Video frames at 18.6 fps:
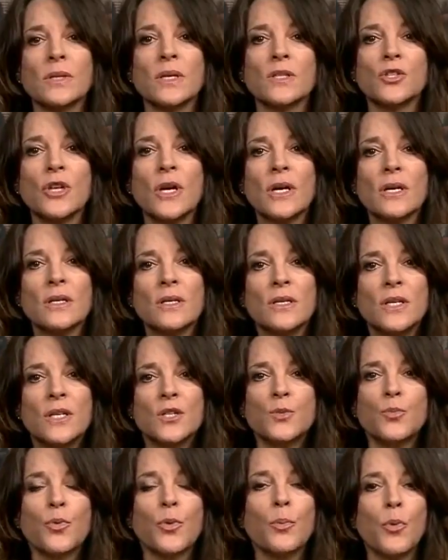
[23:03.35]
such
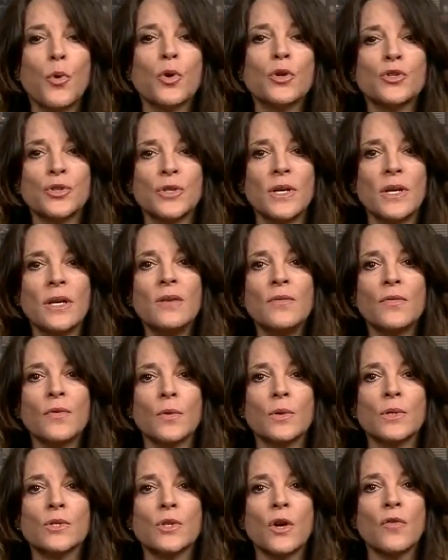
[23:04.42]
disproportionate
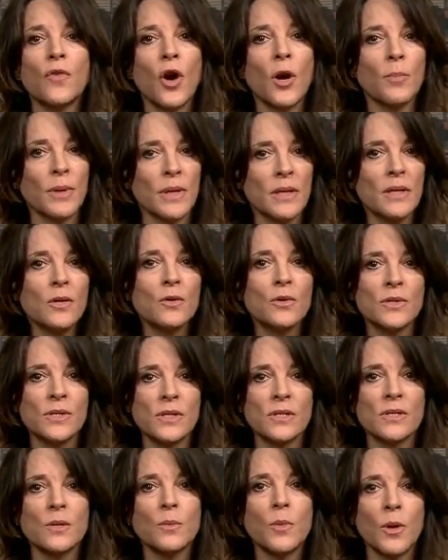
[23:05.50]
influence over our political
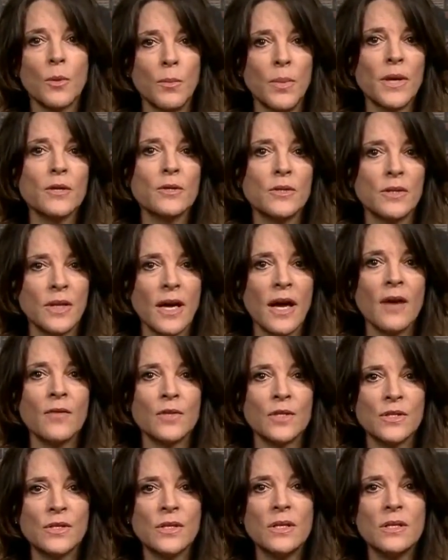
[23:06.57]
system compared to the
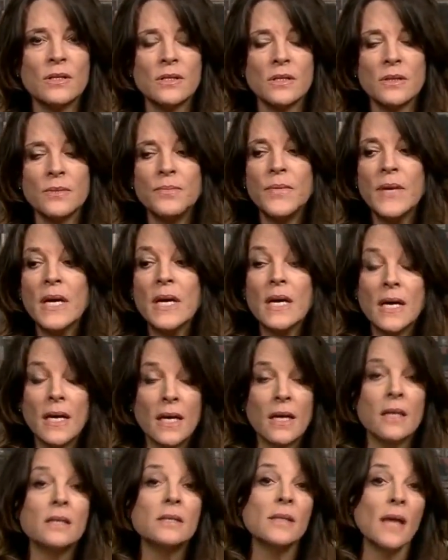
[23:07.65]
average citizen
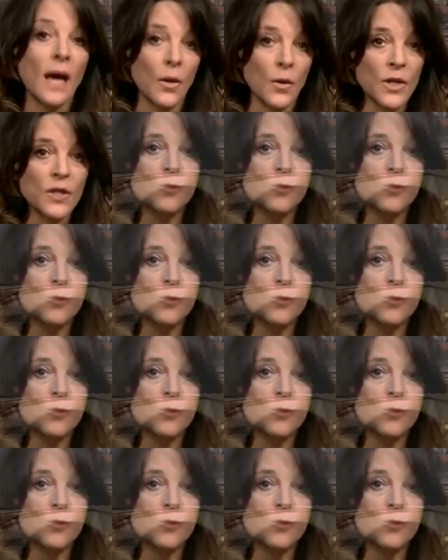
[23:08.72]
is how